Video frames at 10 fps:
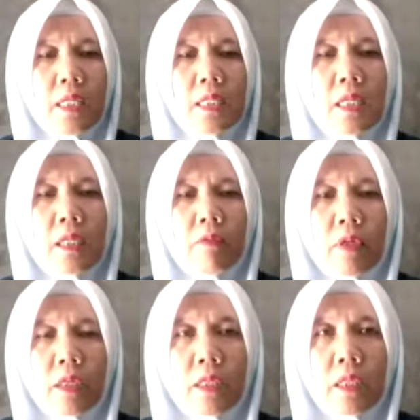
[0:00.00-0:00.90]

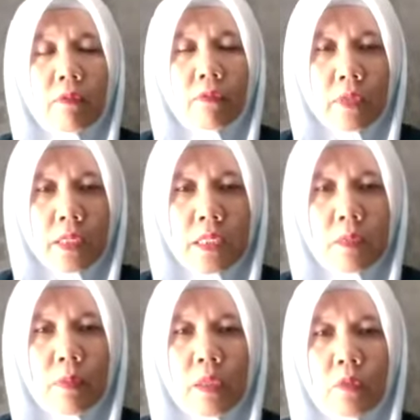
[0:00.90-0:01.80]
significant difference
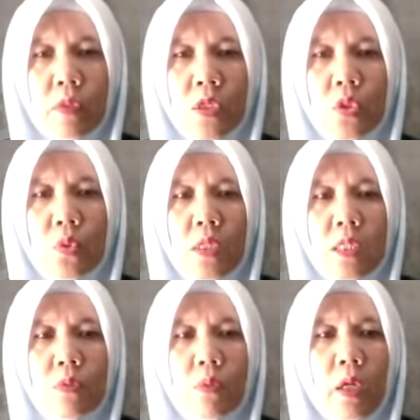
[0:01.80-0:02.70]
between
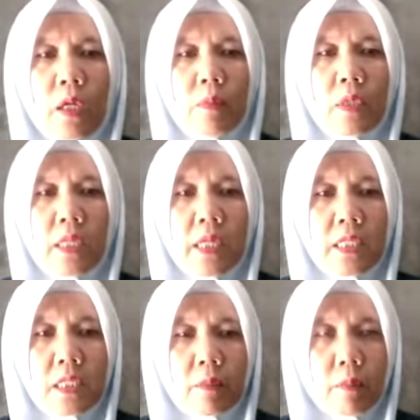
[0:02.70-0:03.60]
students' vocabulary
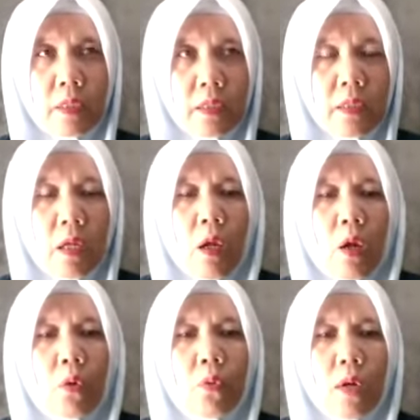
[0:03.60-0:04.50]
achievement
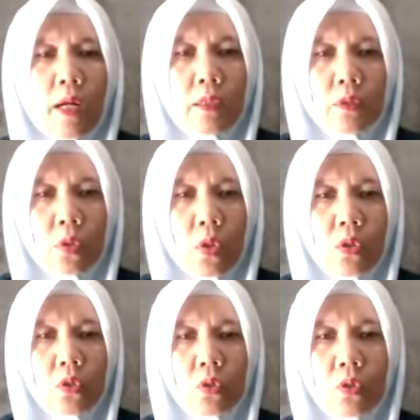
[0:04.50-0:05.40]
who are
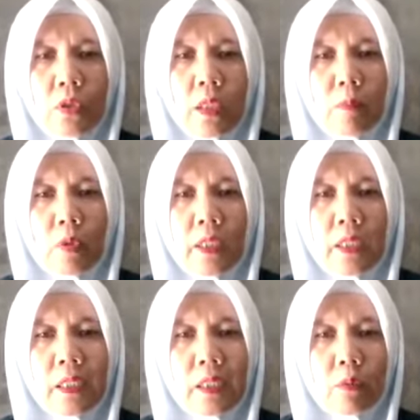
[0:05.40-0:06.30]
taught through
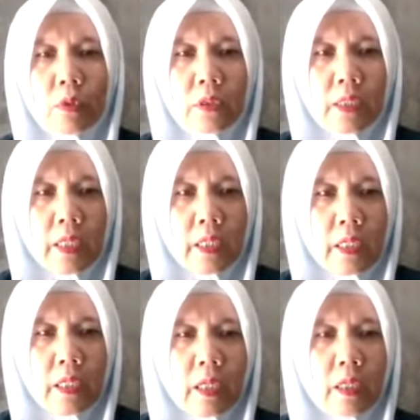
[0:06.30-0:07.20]
mnemonic keyword
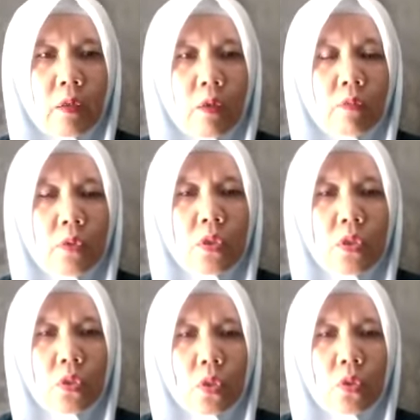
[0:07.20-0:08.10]
technique and of those
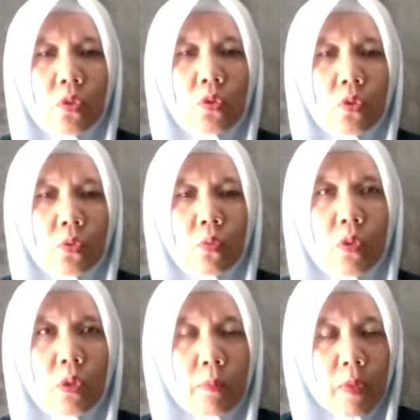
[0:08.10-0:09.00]
taught through
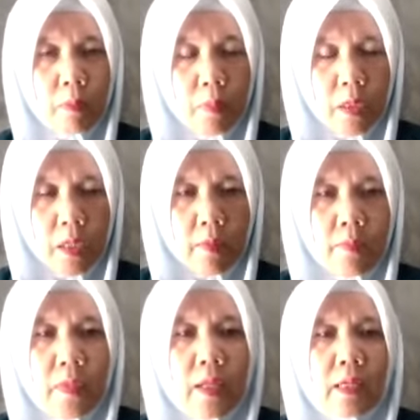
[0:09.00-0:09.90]
word mapping?
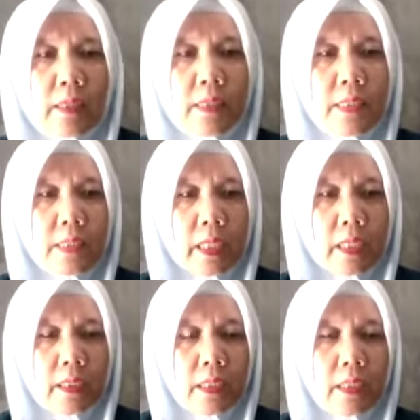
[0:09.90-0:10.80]
The
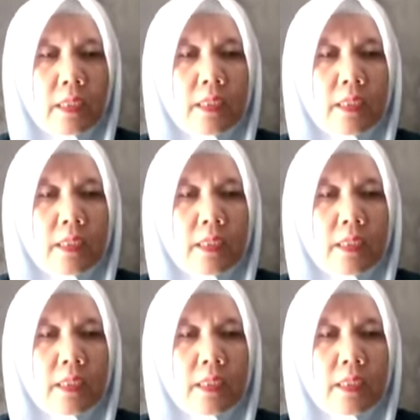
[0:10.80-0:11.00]
second,